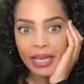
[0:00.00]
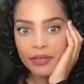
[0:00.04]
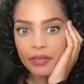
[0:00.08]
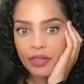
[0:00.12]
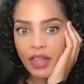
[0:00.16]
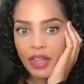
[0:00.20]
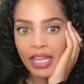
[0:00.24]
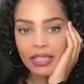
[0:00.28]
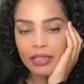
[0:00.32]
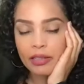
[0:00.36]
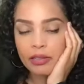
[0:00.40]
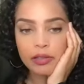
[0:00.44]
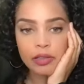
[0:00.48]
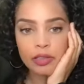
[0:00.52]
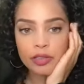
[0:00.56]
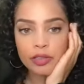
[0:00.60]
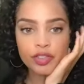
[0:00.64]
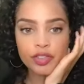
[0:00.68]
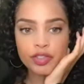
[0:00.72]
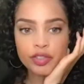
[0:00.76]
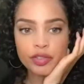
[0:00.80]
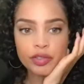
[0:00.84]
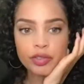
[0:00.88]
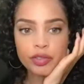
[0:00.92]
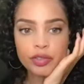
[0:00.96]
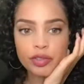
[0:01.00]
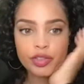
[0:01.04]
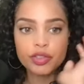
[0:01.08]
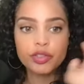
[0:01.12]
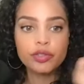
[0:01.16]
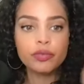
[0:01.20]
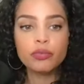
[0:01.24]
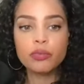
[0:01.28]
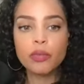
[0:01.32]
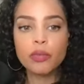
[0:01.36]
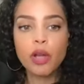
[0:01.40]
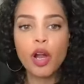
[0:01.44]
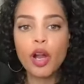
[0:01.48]
Like, you're just
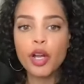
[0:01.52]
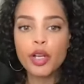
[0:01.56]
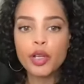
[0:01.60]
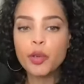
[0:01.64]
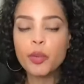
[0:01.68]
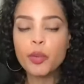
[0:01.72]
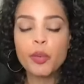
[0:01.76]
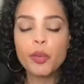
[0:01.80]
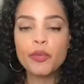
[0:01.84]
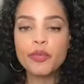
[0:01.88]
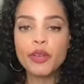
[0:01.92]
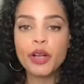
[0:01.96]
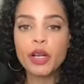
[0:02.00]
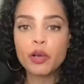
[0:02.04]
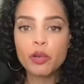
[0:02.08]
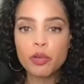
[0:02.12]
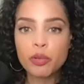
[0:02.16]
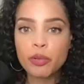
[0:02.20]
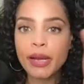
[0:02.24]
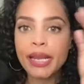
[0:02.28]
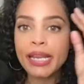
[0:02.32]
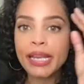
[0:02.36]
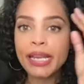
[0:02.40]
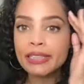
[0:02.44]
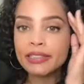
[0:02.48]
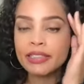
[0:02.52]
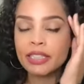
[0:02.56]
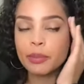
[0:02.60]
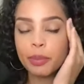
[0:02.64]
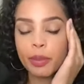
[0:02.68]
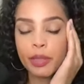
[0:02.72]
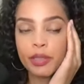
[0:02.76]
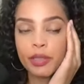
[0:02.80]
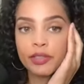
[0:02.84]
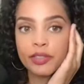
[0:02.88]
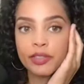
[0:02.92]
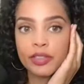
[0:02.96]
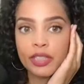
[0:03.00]
arguing with a crazy person.